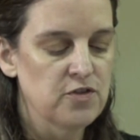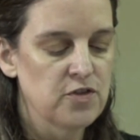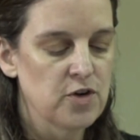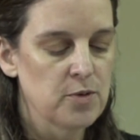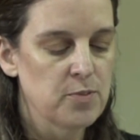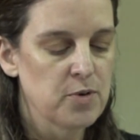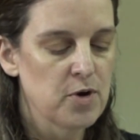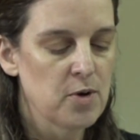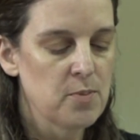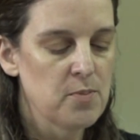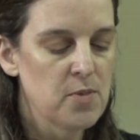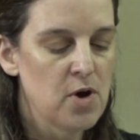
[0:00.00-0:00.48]

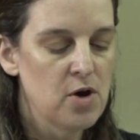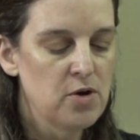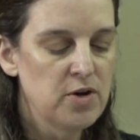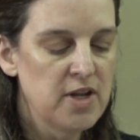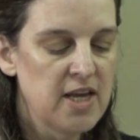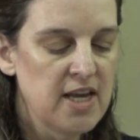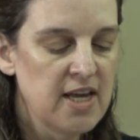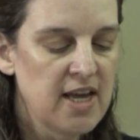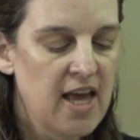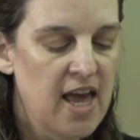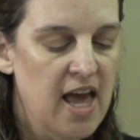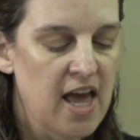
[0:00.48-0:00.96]
for
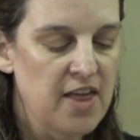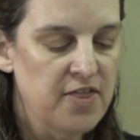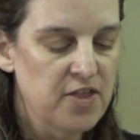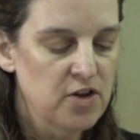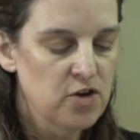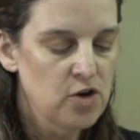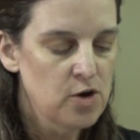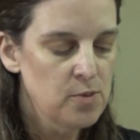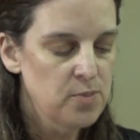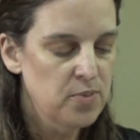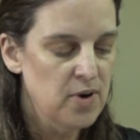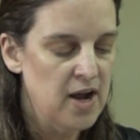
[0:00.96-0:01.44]
promoting
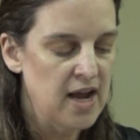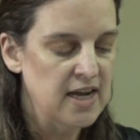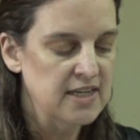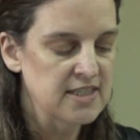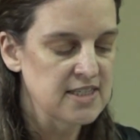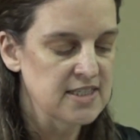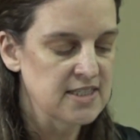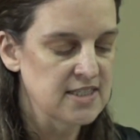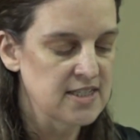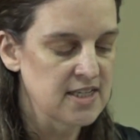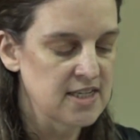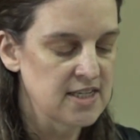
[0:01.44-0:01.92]
ethical
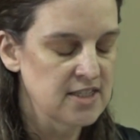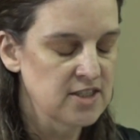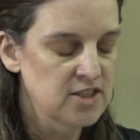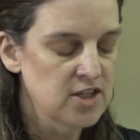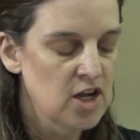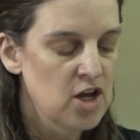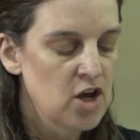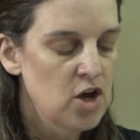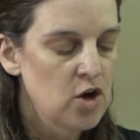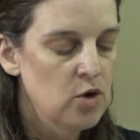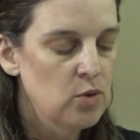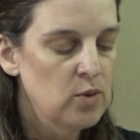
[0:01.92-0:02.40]

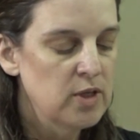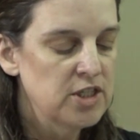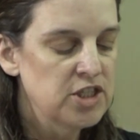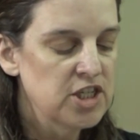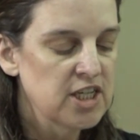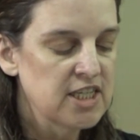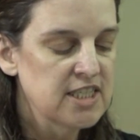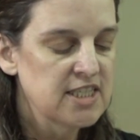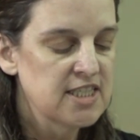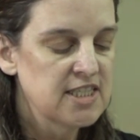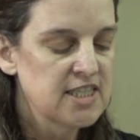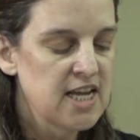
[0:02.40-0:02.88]
practices which
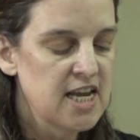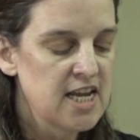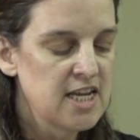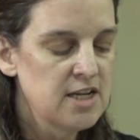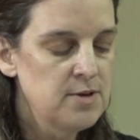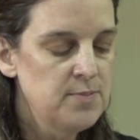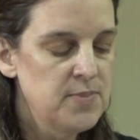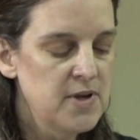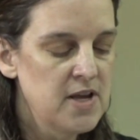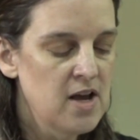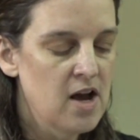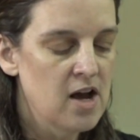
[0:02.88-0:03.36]

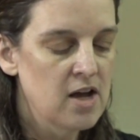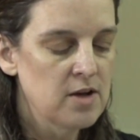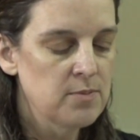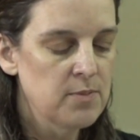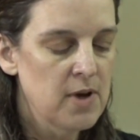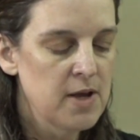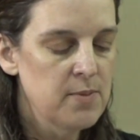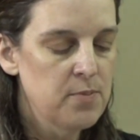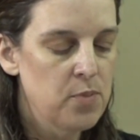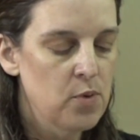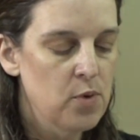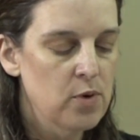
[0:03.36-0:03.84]
extend beyond
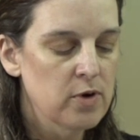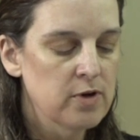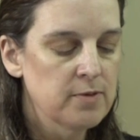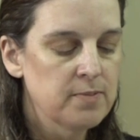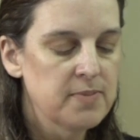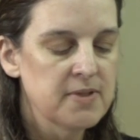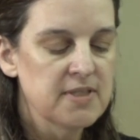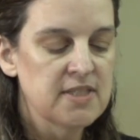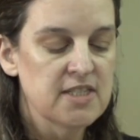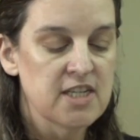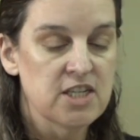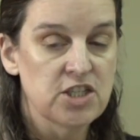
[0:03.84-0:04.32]
my
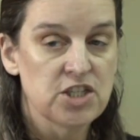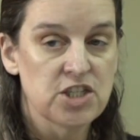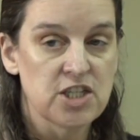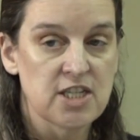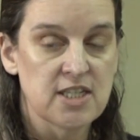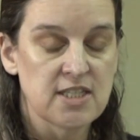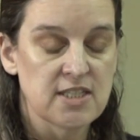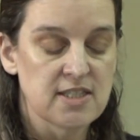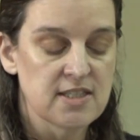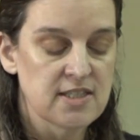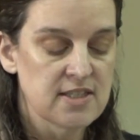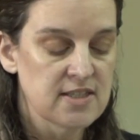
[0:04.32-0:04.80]
board
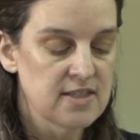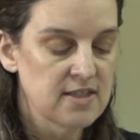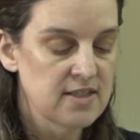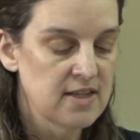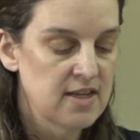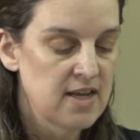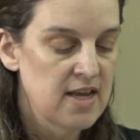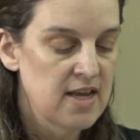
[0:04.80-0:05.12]
positions.